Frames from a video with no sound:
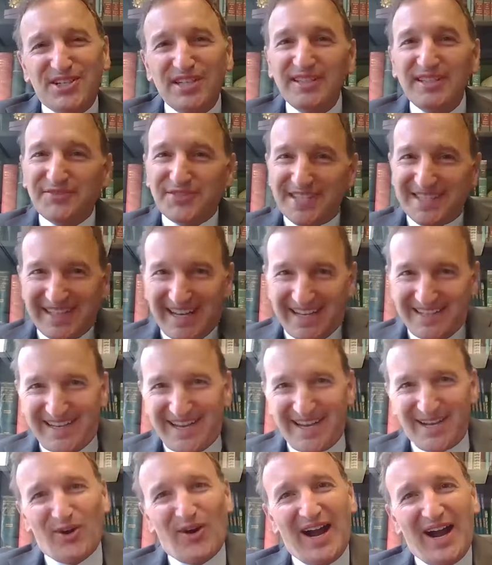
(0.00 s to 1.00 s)
she lives in San
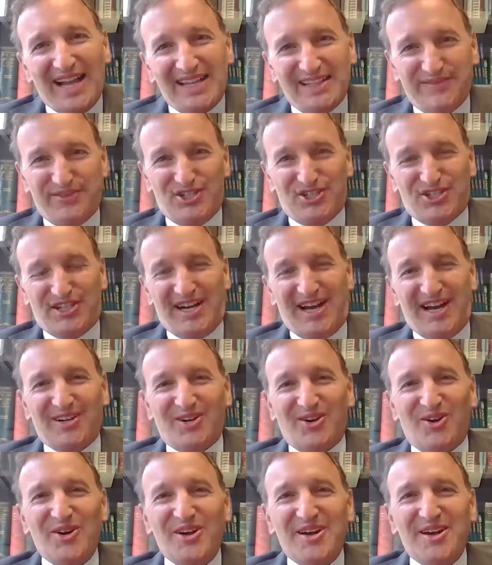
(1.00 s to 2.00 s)
Diego, I live in
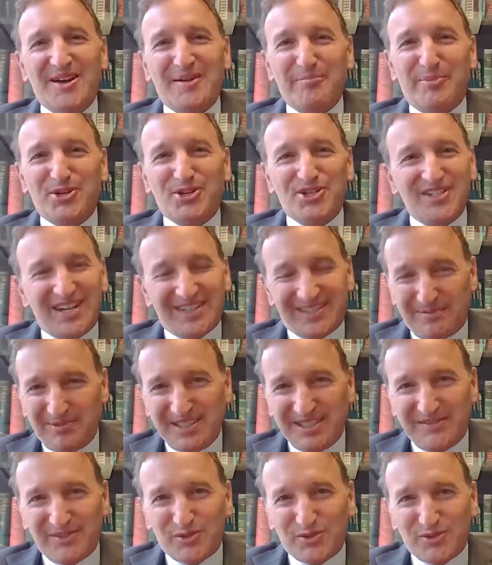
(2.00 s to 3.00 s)
Chicago. But you're not
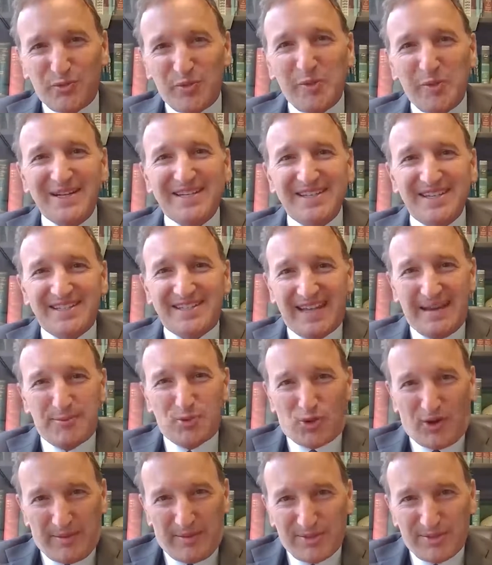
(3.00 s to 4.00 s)
going to believe this. We went to the
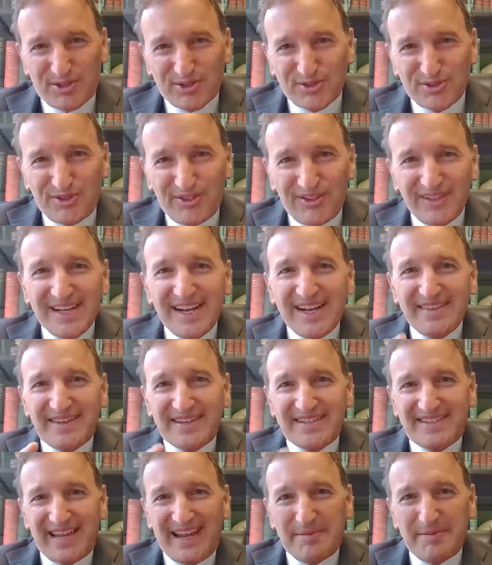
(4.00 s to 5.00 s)
same grammar school,
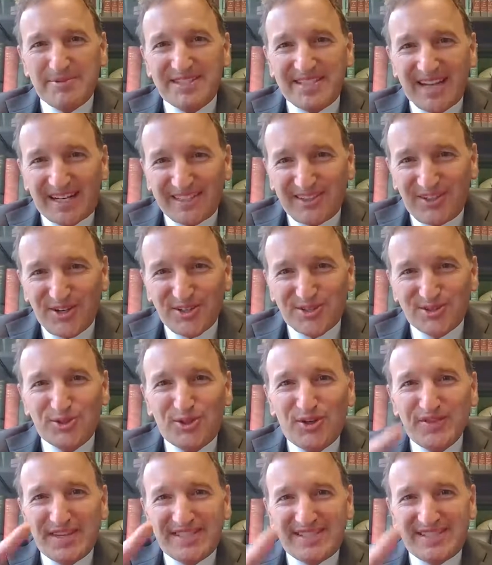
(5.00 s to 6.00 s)
the same secondary
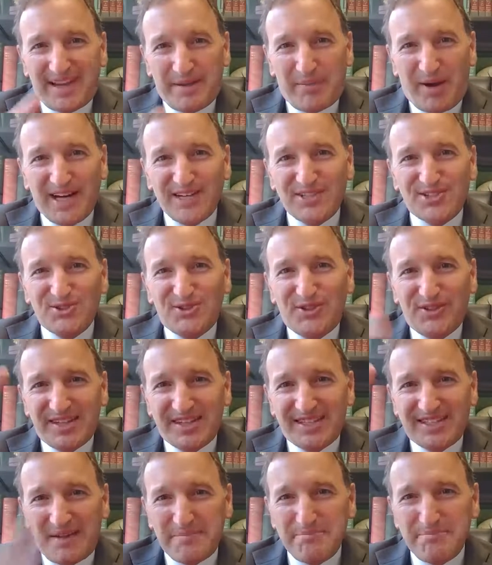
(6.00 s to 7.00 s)
school, the same high
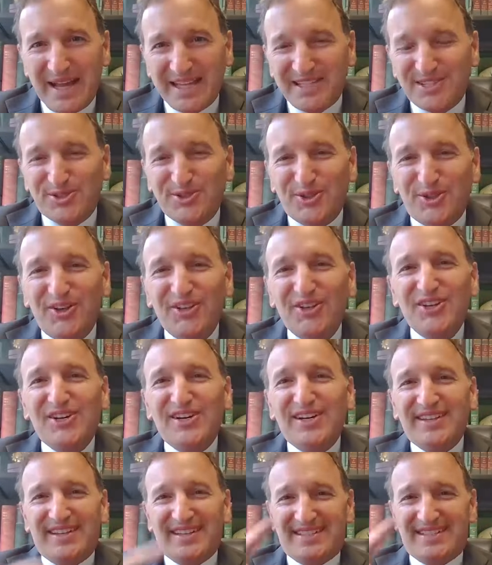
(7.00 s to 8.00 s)
school, the same med school,
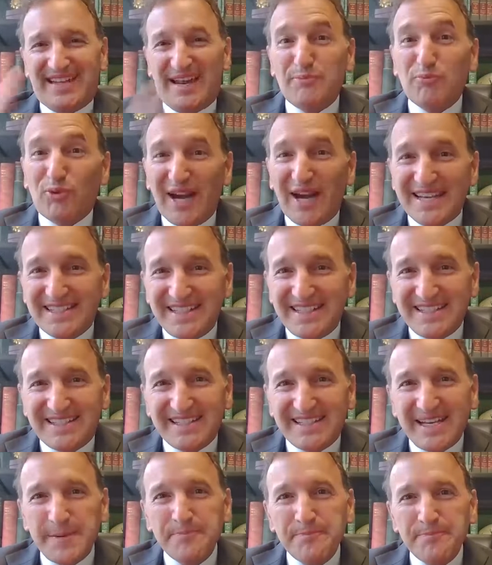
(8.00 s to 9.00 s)
the same
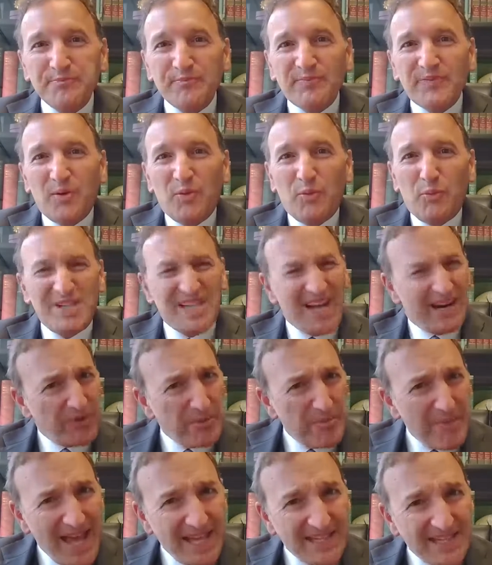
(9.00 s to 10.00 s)
residency. We
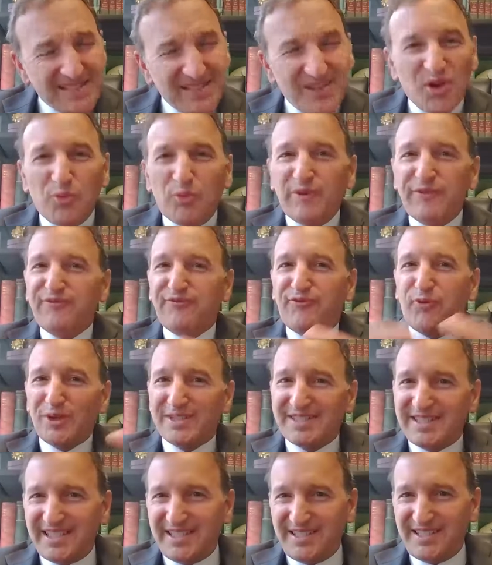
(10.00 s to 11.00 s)
never met. We're
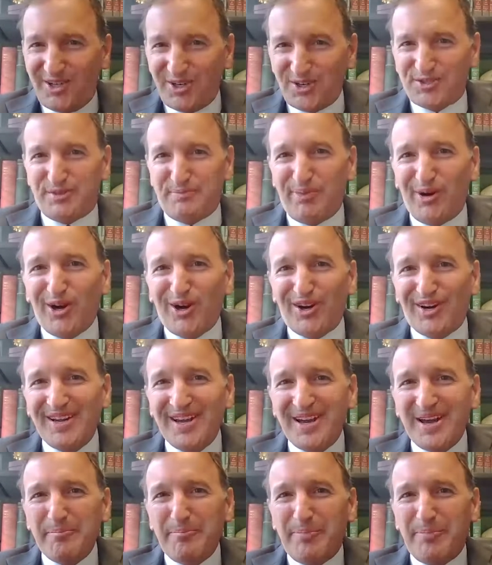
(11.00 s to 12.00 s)
14 years
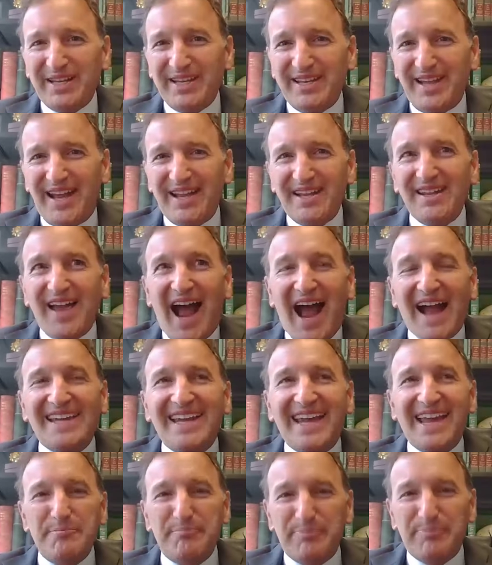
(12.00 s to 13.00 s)
apart. But yet I
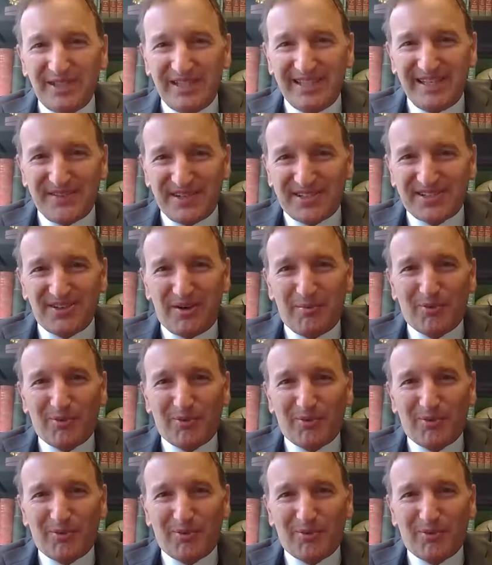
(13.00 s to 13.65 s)
can't believe that